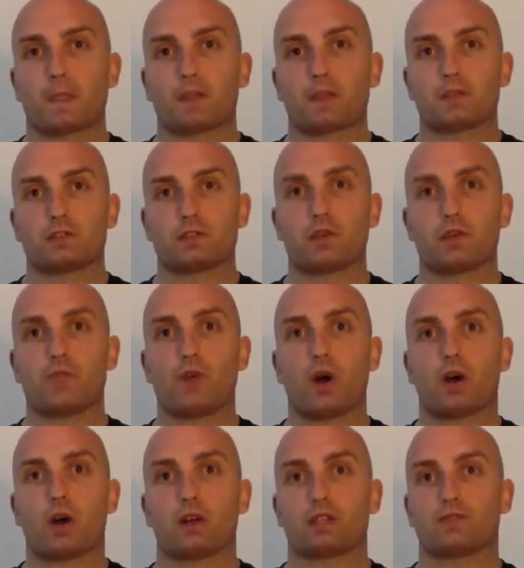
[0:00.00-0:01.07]
So
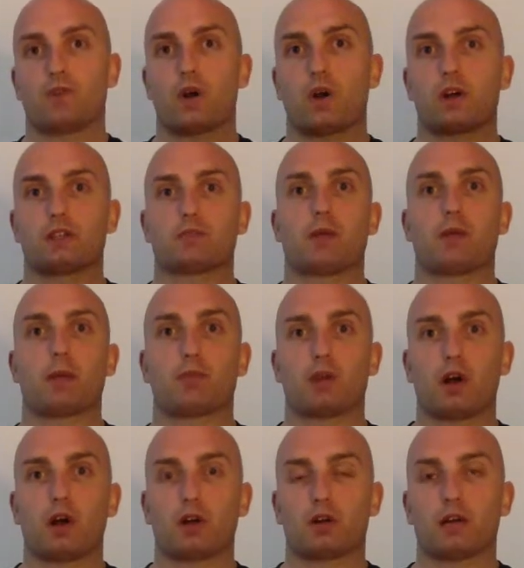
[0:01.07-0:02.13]
far as my
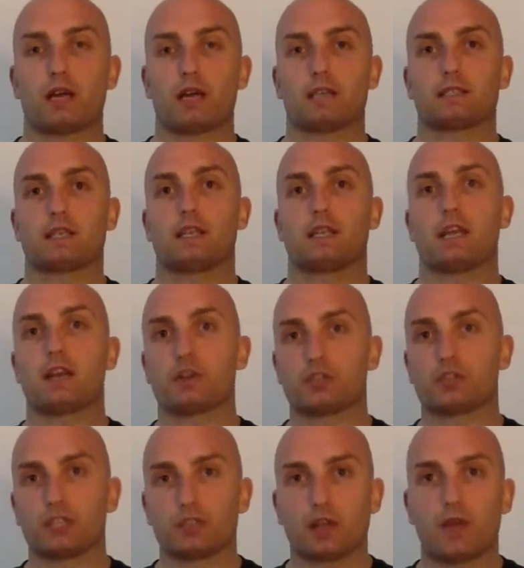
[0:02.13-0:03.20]
progress and
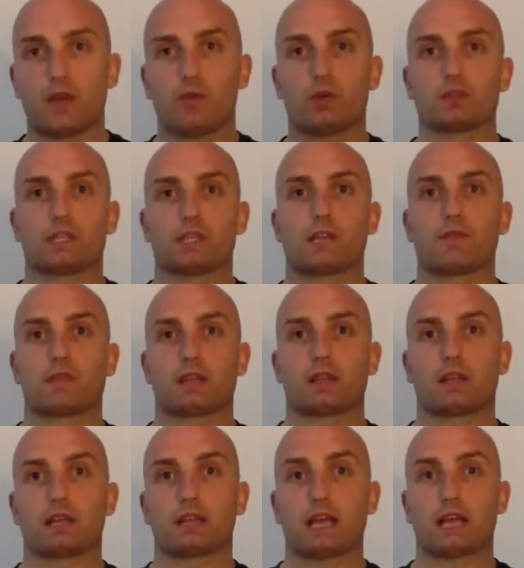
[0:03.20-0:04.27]
energy levels and everything
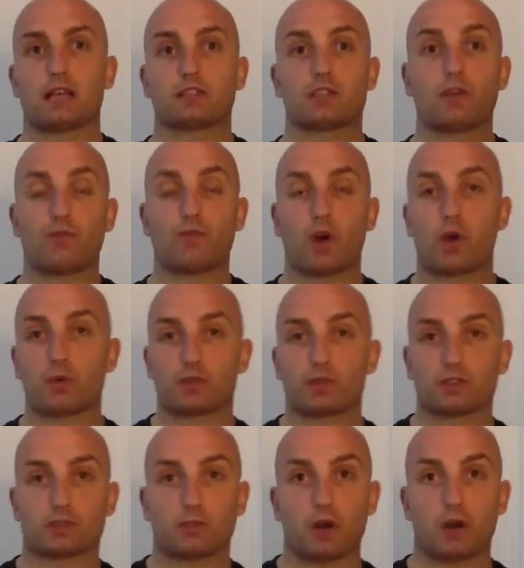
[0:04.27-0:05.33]
like that. So far with
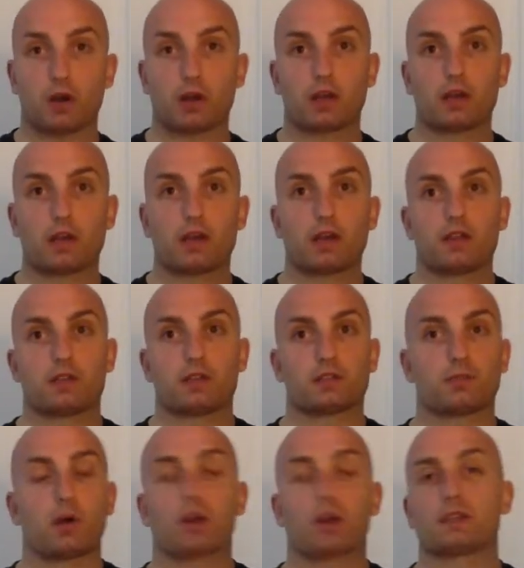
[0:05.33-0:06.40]
the Spark
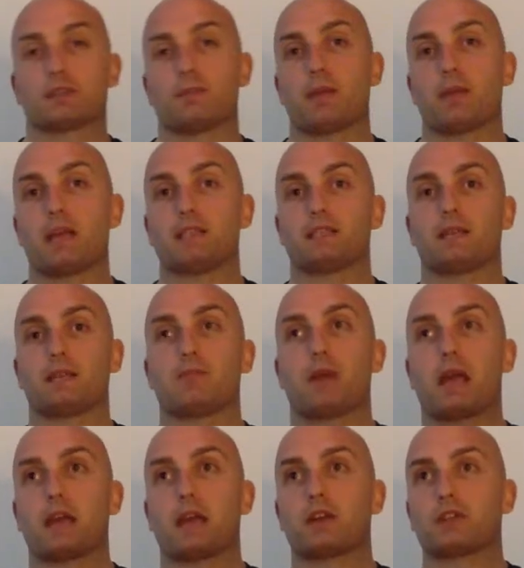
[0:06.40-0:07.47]
is amazing.
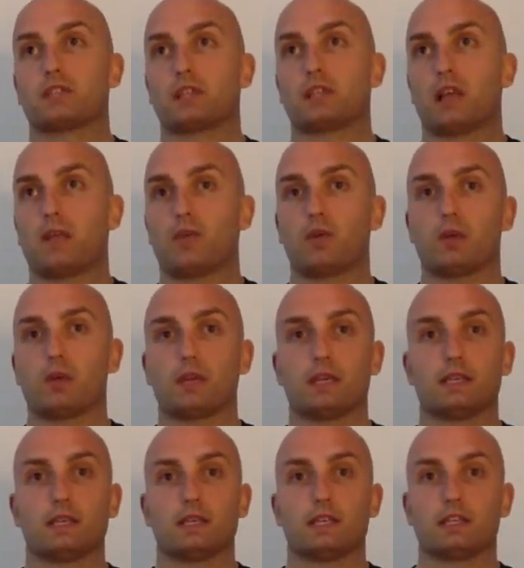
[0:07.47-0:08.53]
My energy level
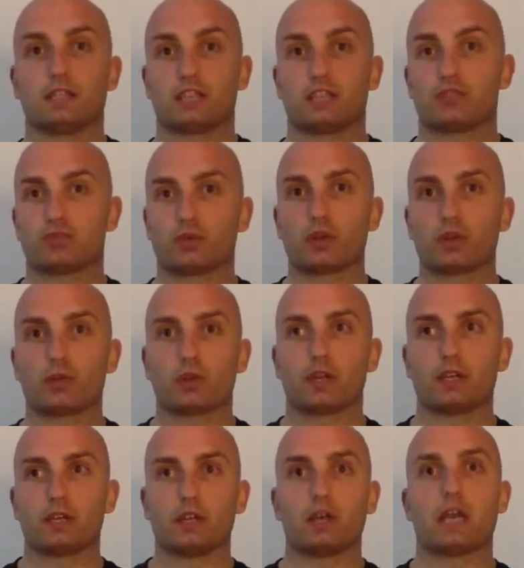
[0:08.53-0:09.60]
is really,
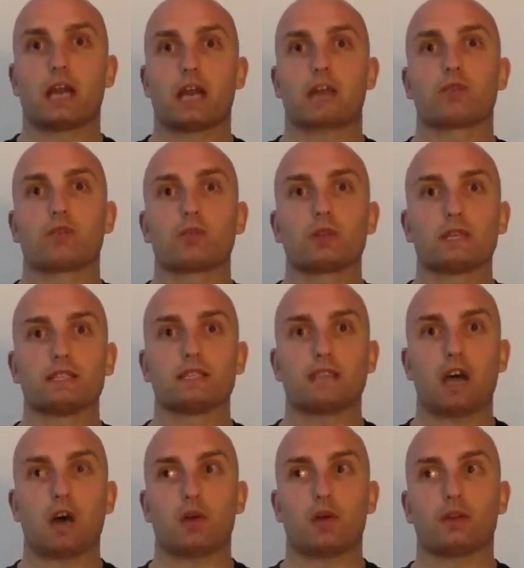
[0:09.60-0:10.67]
really good. I can really
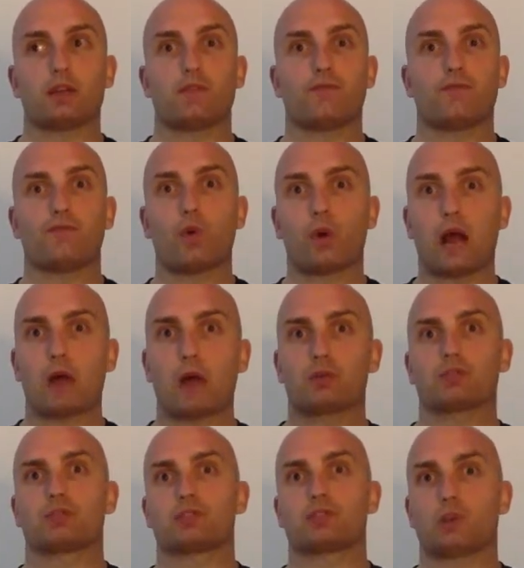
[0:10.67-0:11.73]
tell that 4
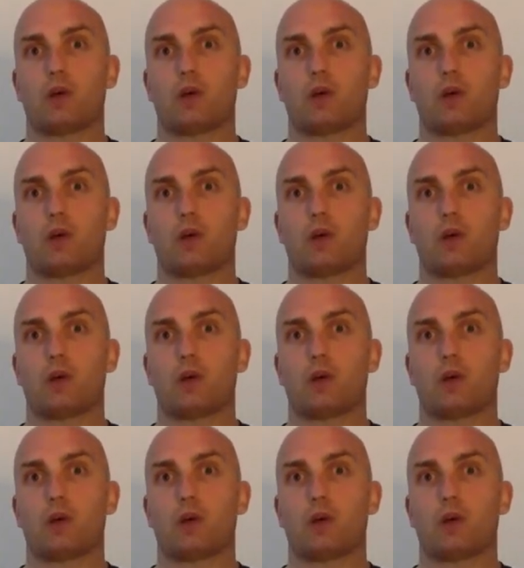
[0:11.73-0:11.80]
hours or so